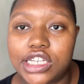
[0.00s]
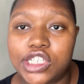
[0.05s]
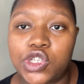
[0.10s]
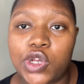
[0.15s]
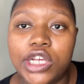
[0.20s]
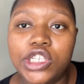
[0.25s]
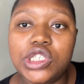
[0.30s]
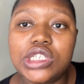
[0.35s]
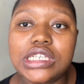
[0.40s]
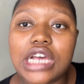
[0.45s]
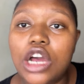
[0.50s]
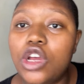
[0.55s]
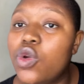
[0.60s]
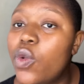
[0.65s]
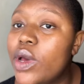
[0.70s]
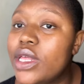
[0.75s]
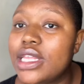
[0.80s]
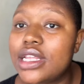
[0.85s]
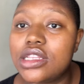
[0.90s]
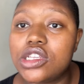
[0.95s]
It's going to tell you
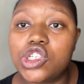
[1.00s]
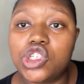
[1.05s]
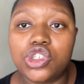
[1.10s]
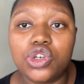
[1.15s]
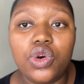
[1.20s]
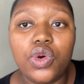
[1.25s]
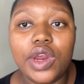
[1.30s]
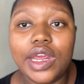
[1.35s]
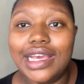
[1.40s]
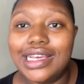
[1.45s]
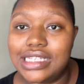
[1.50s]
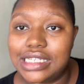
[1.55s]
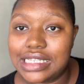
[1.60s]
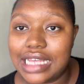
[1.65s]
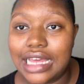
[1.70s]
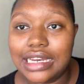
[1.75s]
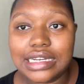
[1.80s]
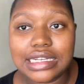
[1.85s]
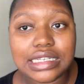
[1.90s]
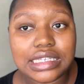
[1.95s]
whether this jewelry is
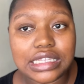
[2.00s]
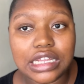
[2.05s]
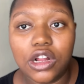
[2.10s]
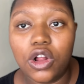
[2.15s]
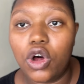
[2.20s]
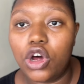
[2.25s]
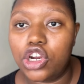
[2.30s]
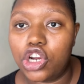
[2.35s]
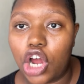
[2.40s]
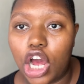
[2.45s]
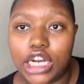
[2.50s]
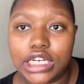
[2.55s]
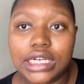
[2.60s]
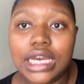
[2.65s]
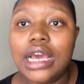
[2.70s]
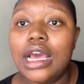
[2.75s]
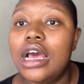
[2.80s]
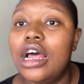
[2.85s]
stainless steel or not.